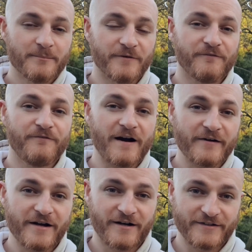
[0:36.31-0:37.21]
but
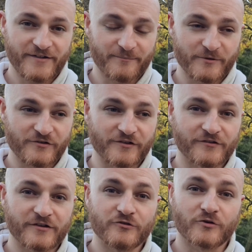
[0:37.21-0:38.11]
very high temperatures
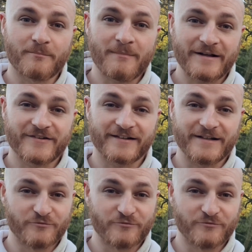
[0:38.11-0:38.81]
can dramatically